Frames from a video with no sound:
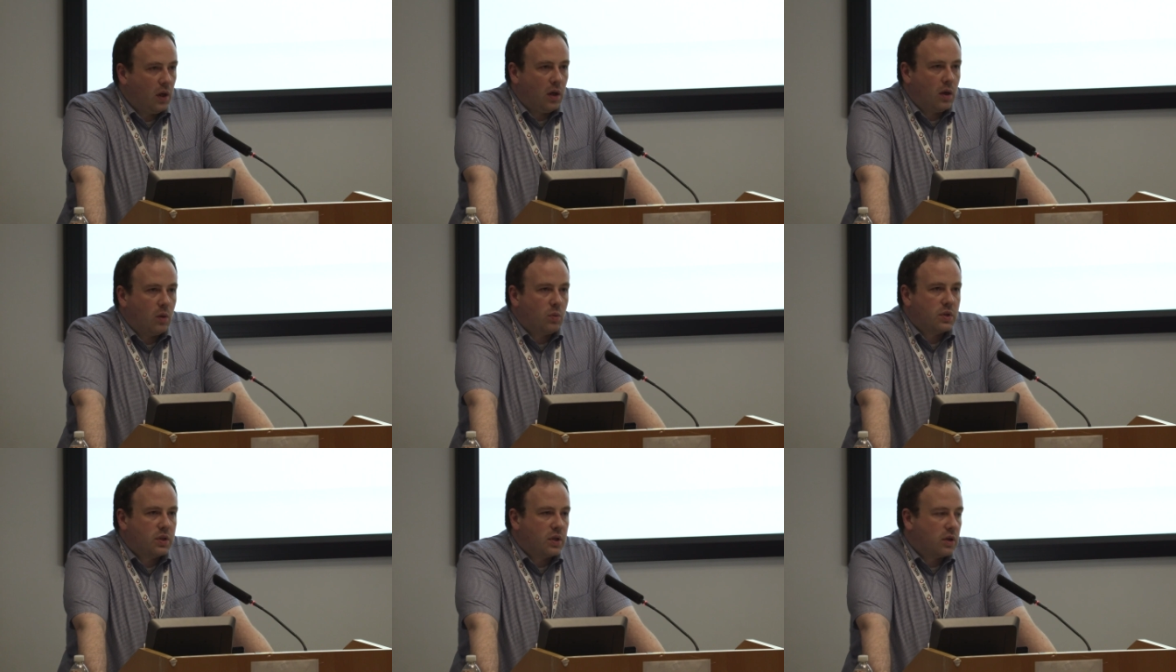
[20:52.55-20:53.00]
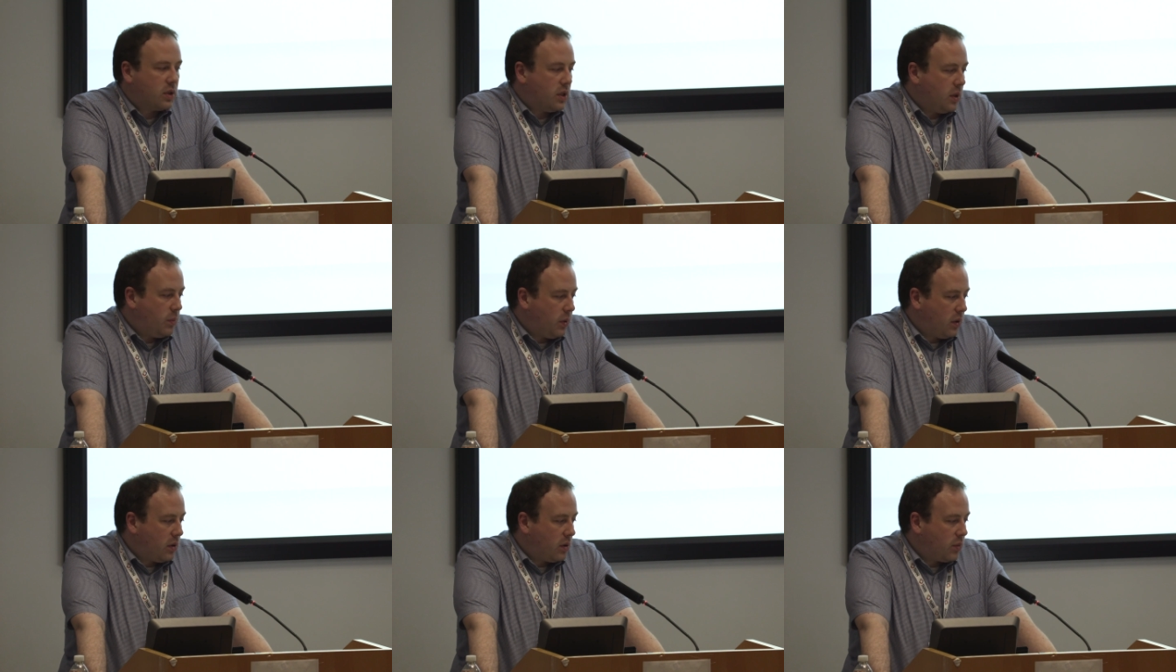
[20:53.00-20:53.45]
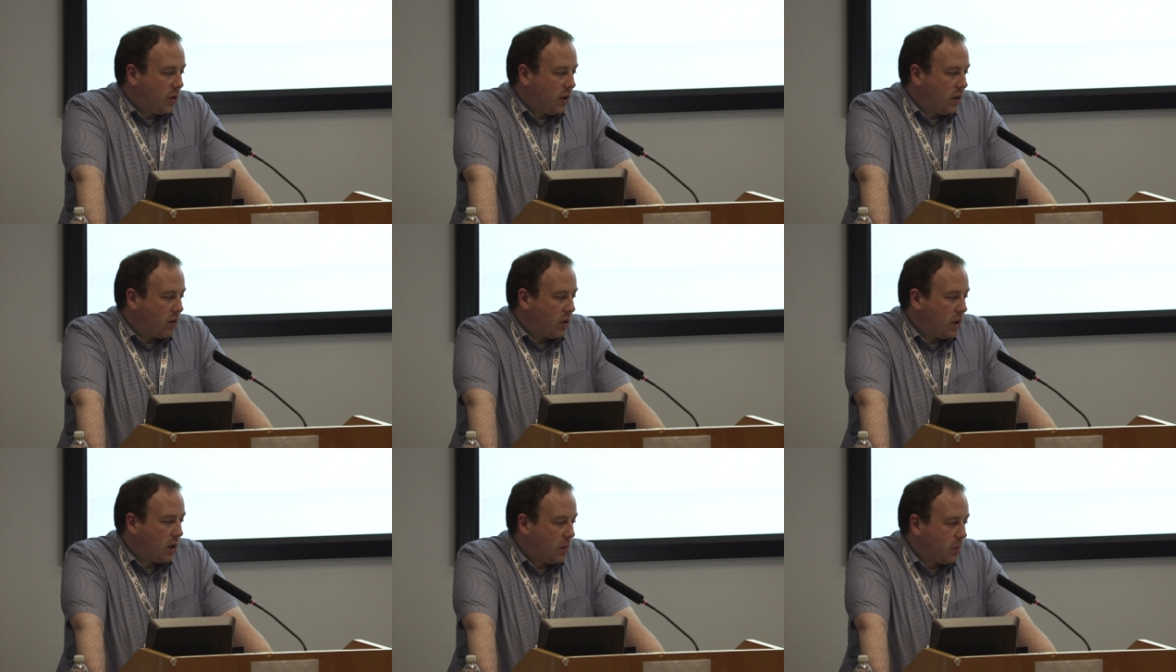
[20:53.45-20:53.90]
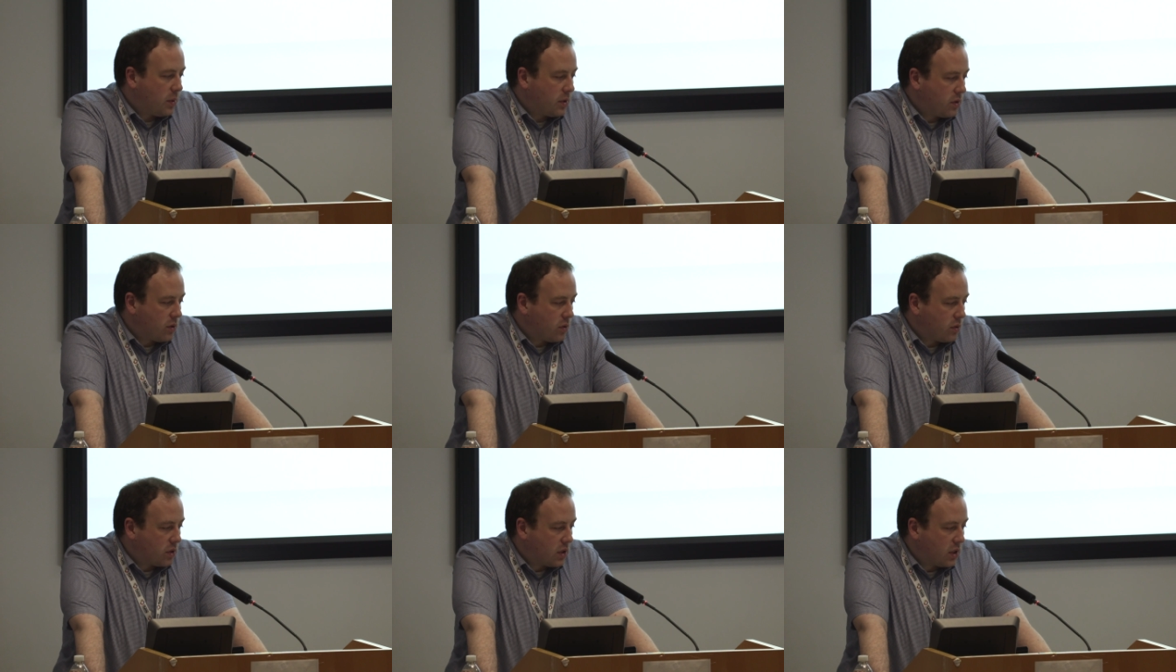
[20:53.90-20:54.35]
It was their typical migraine
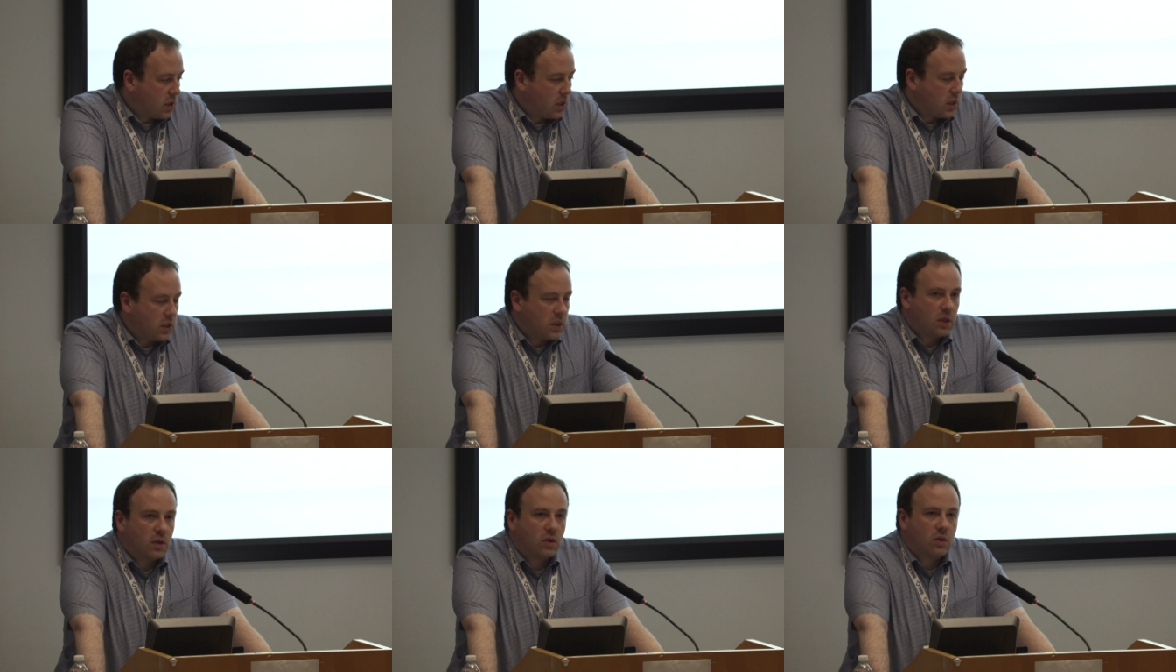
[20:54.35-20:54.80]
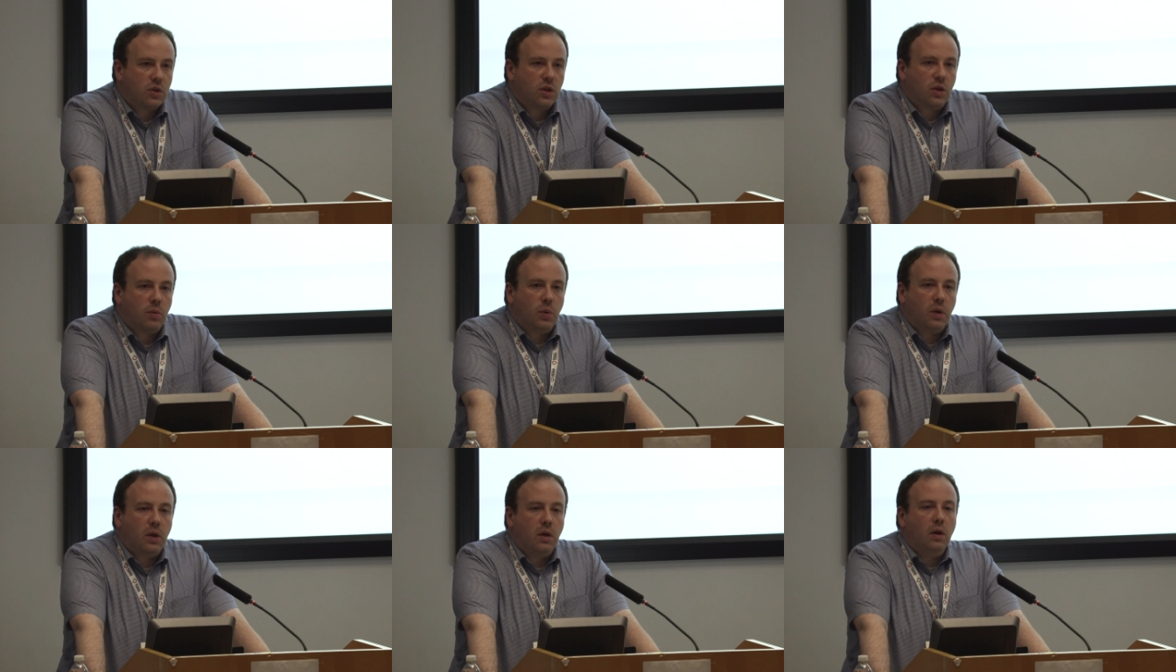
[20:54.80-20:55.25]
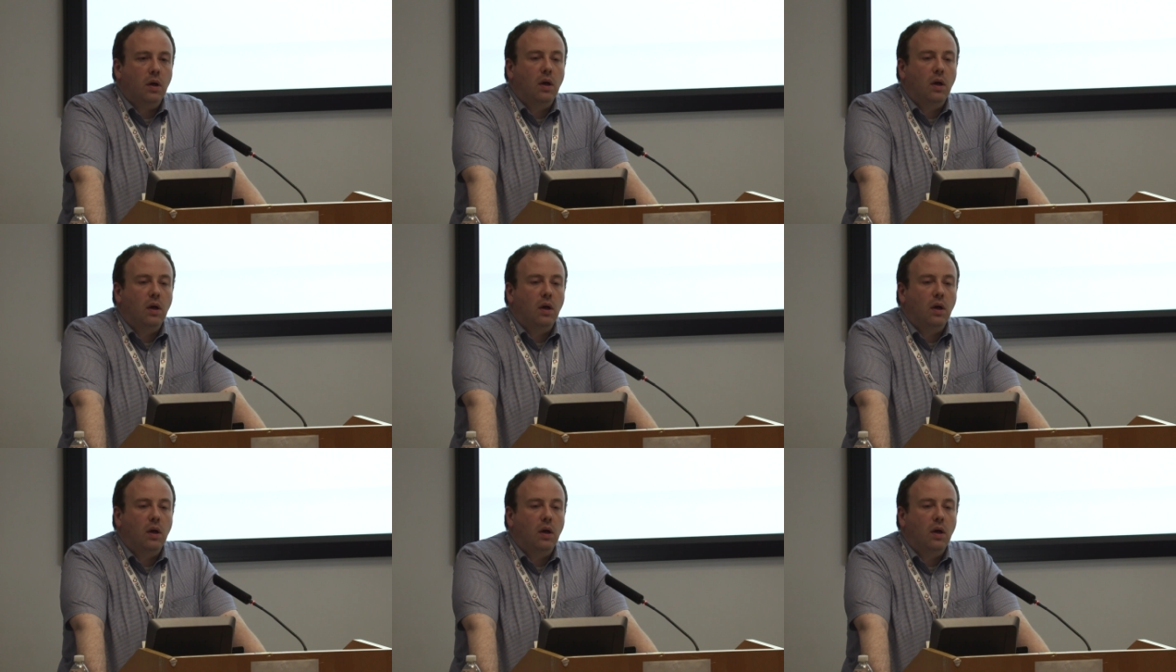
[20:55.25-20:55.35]
episode. They didn't see their GP.